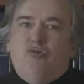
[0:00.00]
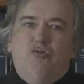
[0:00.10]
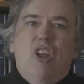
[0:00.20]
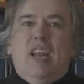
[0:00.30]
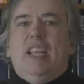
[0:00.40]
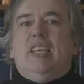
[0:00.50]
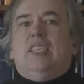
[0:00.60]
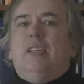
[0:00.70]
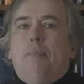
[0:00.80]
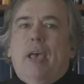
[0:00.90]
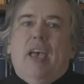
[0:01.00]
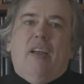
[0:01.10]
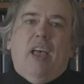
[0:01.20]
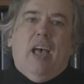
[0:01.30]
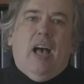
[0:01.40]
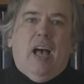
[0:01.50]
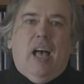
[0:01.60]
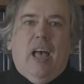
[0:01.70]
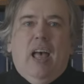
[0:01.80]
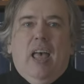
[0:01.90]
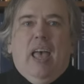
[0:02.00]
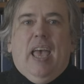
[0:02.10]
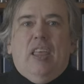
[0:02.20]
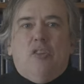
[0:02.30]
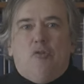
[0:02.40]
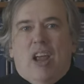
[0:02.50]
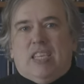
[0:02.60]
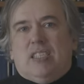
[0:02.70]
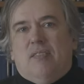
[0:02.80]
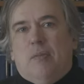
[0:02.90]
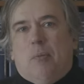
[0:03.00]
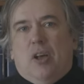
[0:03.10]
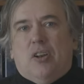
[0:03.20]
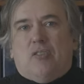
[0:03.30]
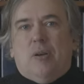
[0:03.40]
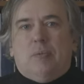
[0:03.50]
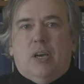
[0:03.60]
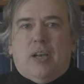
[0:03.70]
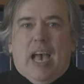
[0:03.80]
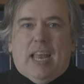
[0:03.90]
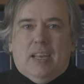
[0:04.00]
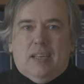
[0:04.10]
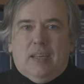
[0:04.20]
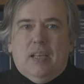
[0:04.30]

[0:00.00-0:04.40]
really doesn't appear uh, in the rest of the modern crypto canon.